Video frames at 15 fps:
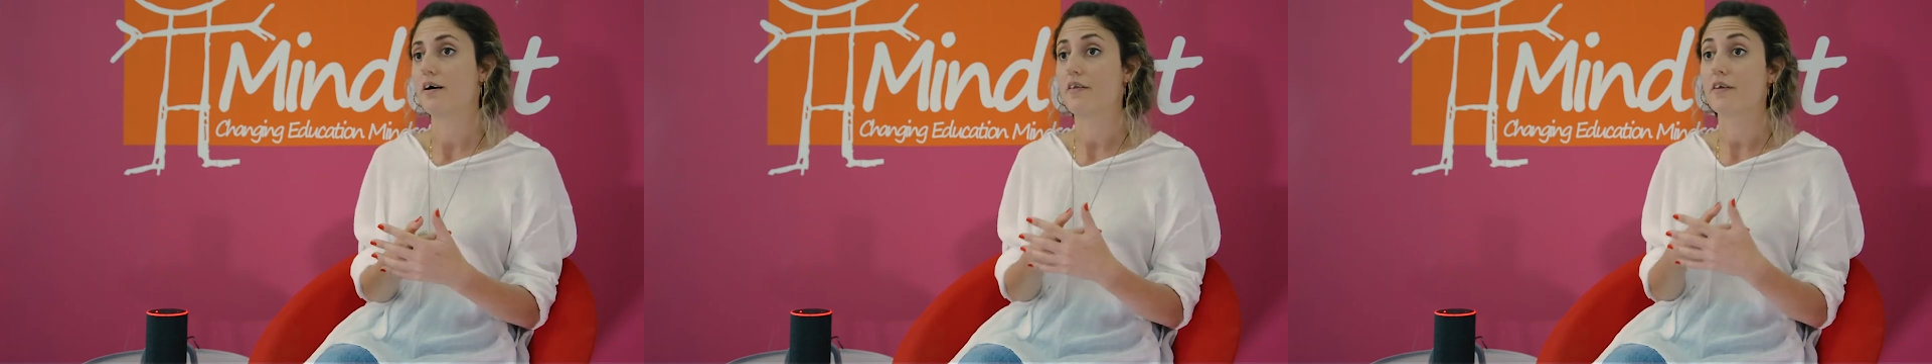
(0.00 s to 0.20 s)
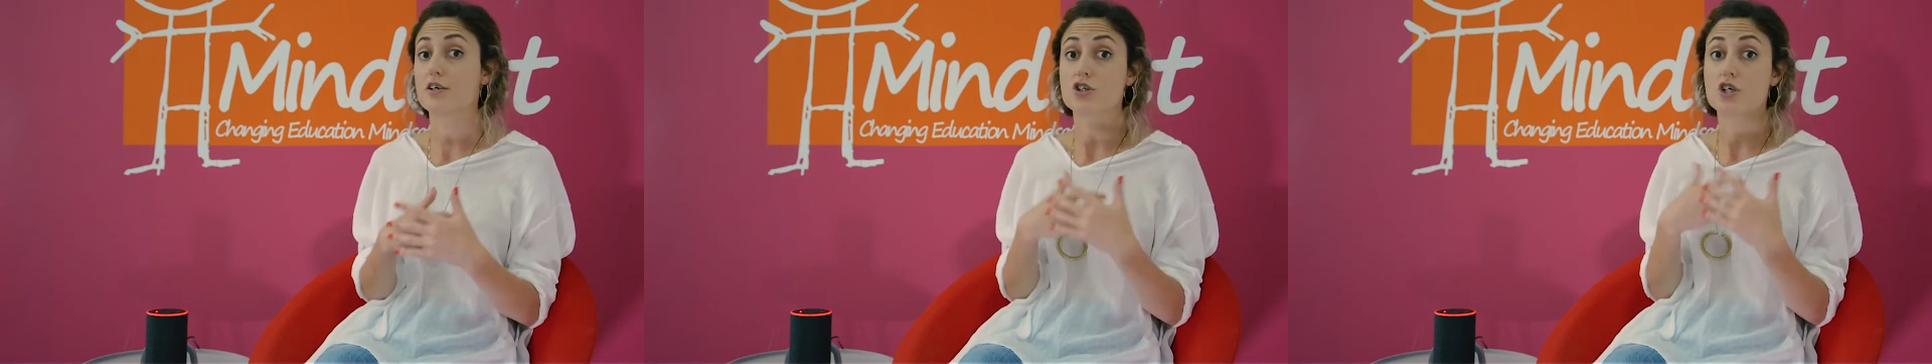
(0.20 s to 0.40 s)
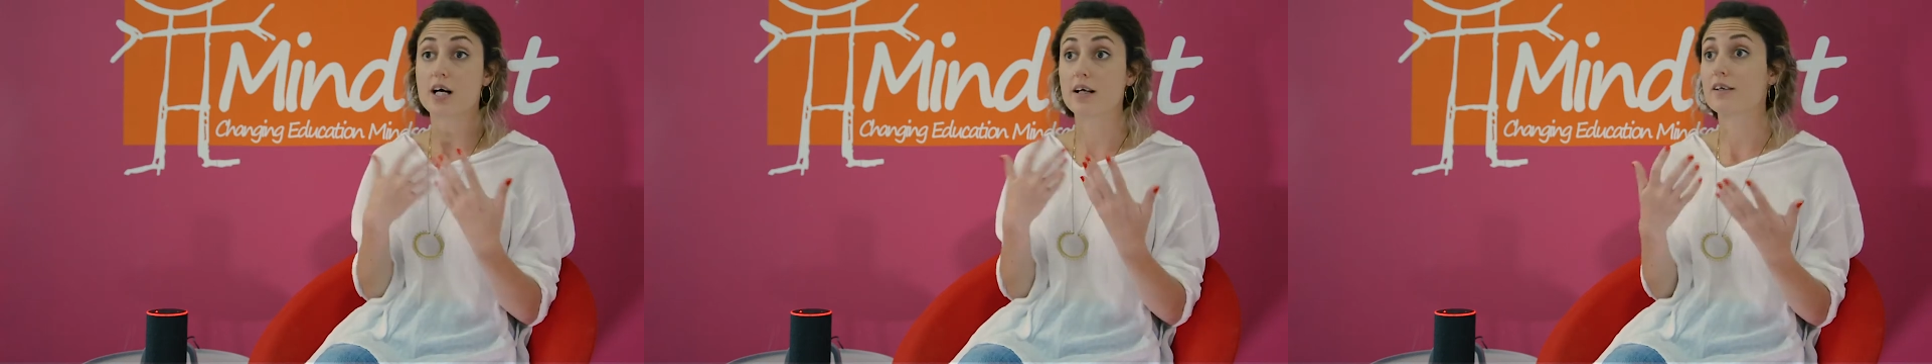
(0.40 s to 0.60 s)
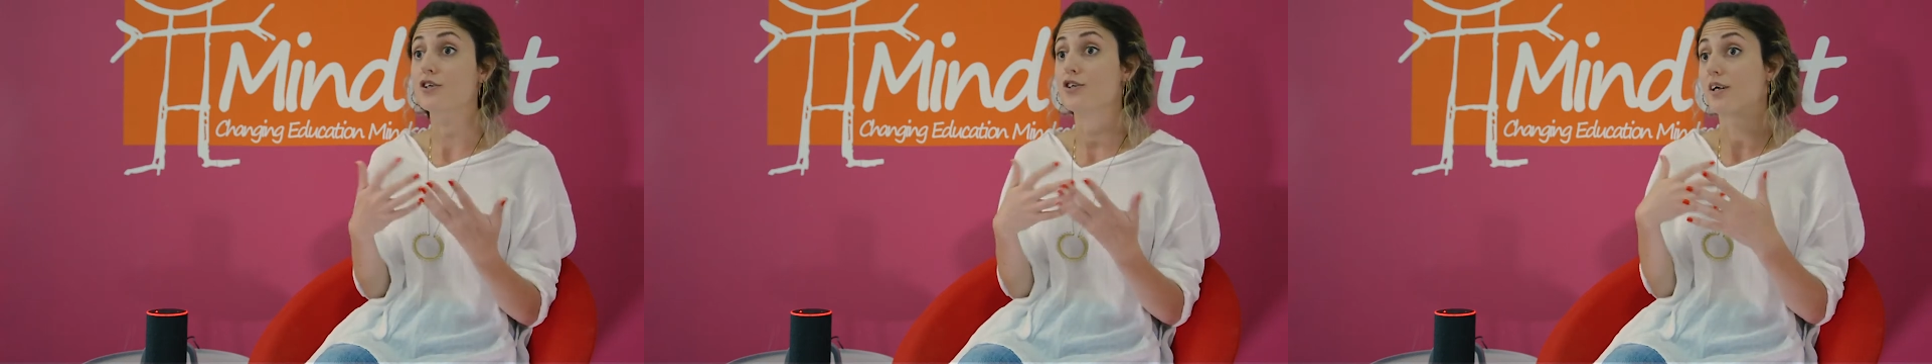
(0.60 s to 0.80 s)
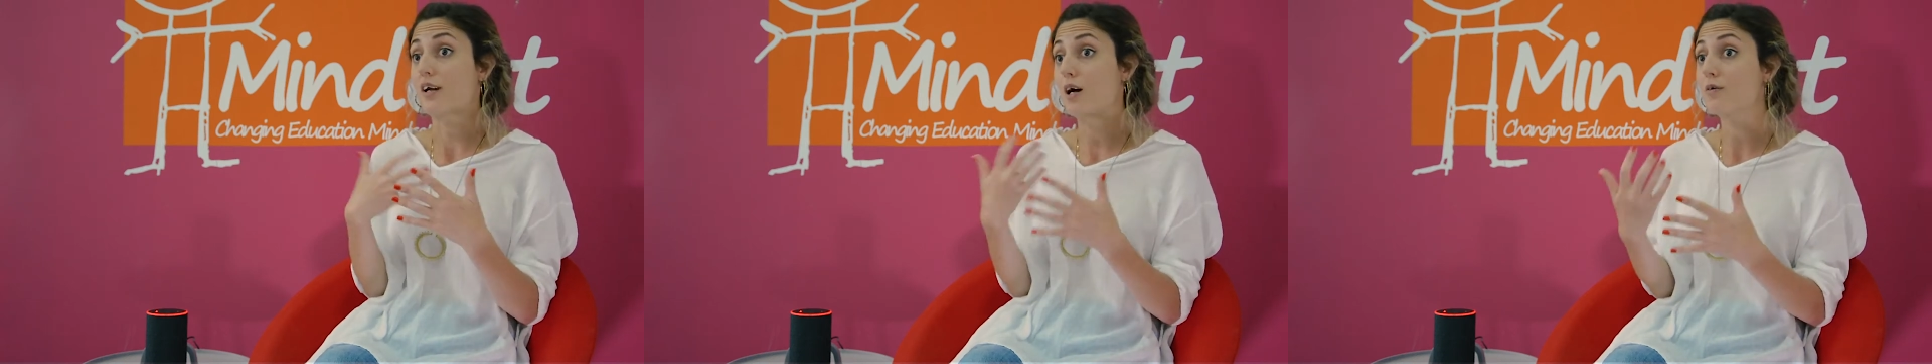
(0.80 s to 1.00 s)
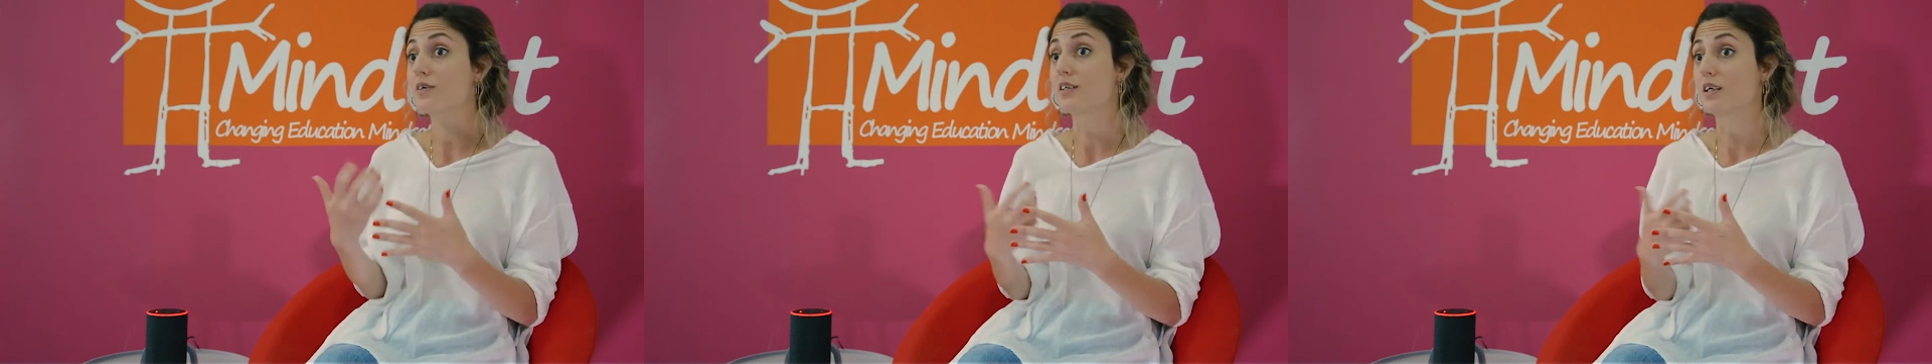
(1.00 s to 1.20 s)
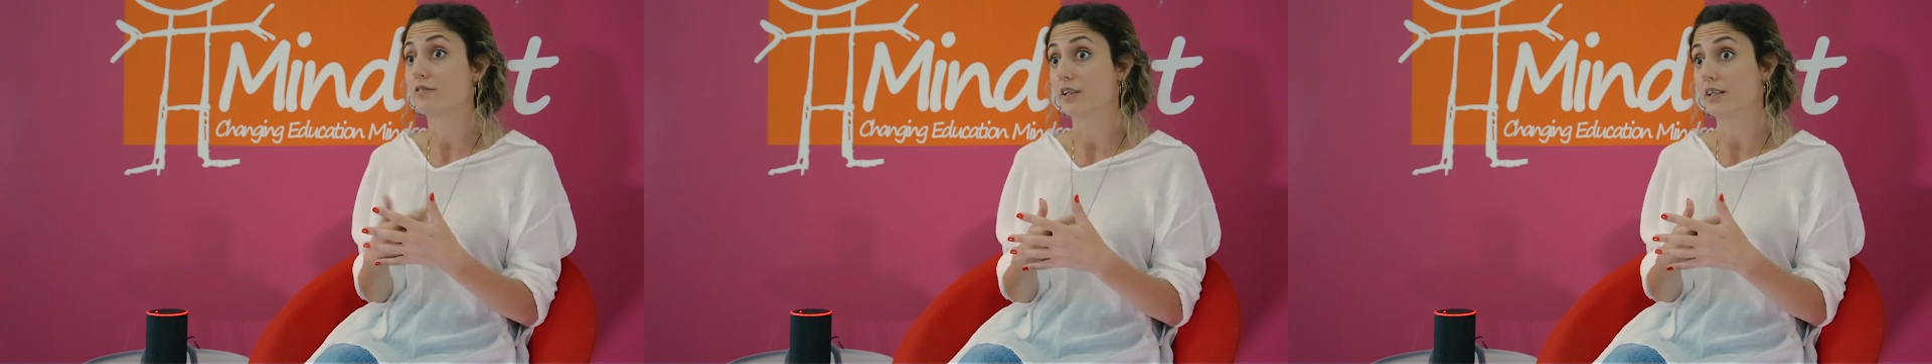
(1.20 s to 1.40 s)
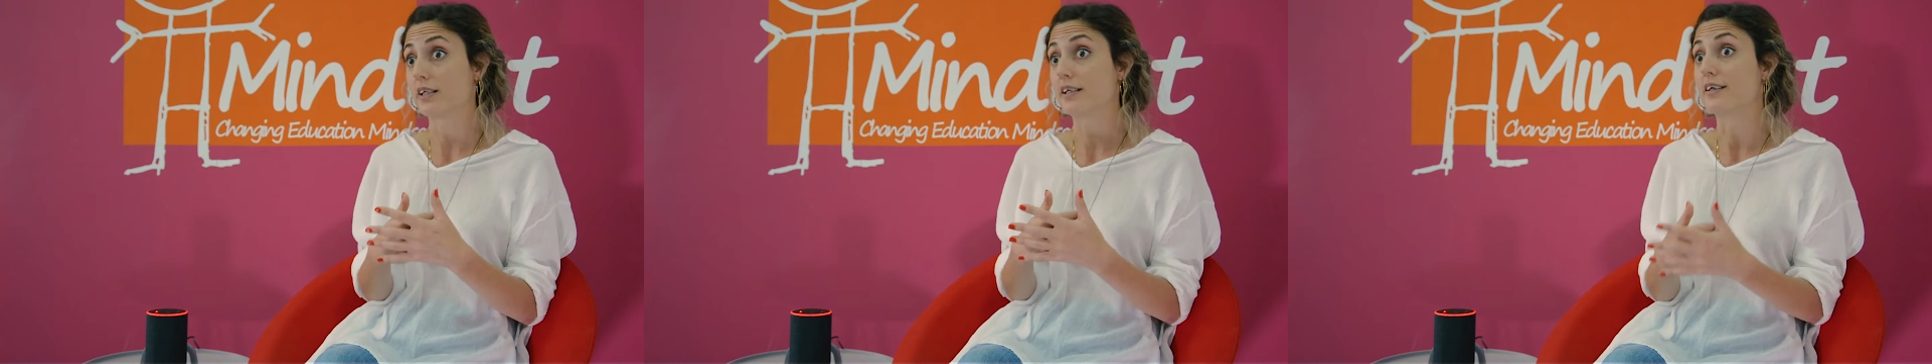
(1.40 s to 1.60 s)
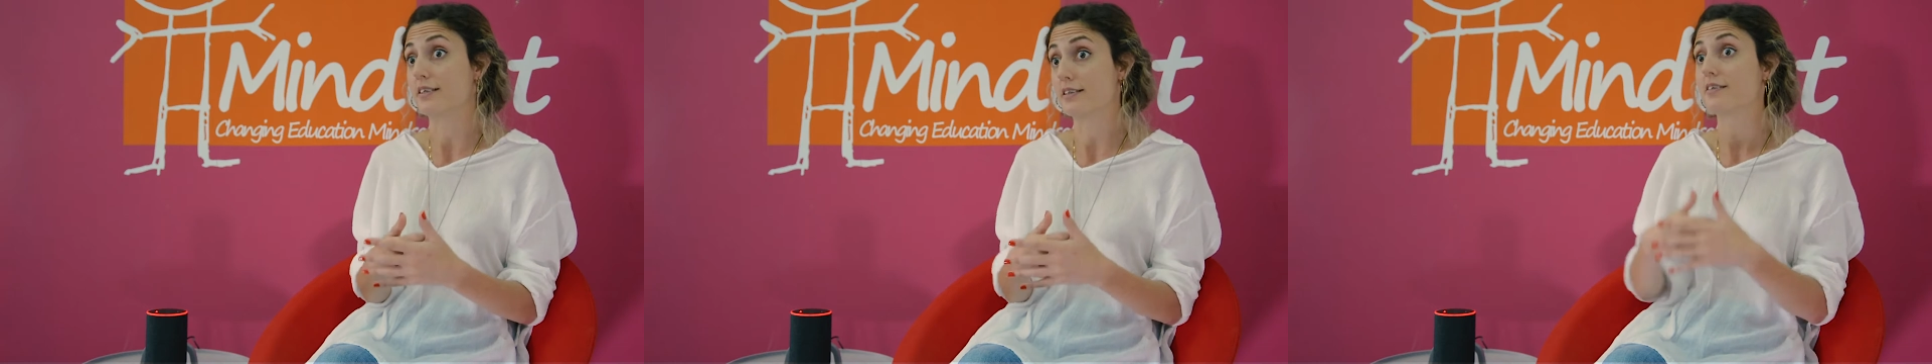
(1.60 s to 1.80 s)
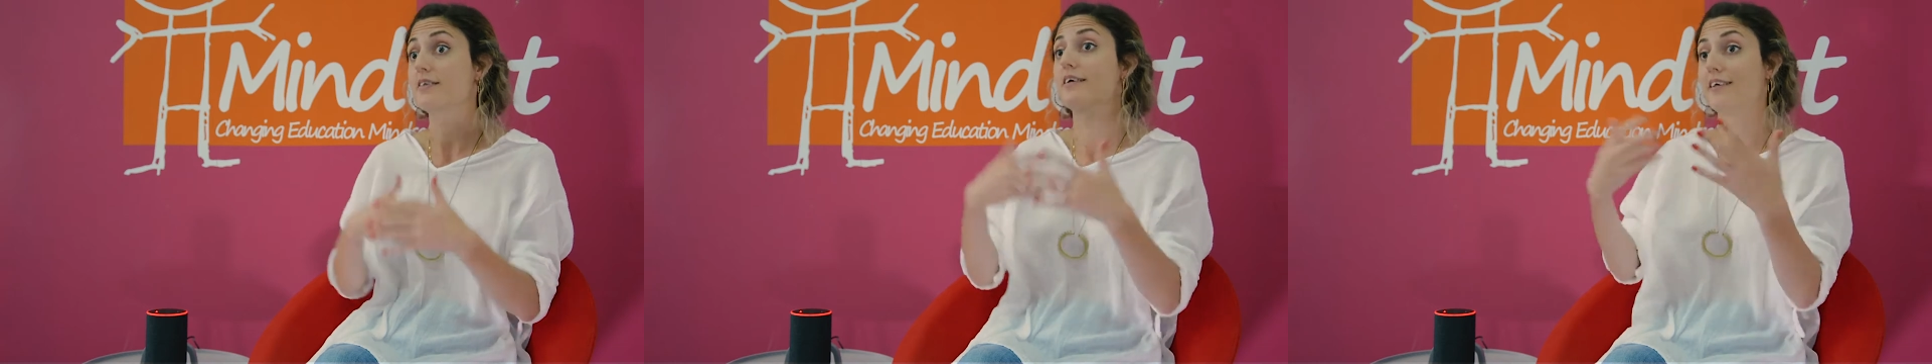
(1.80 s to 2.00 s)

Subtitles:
the challenge that I was giving is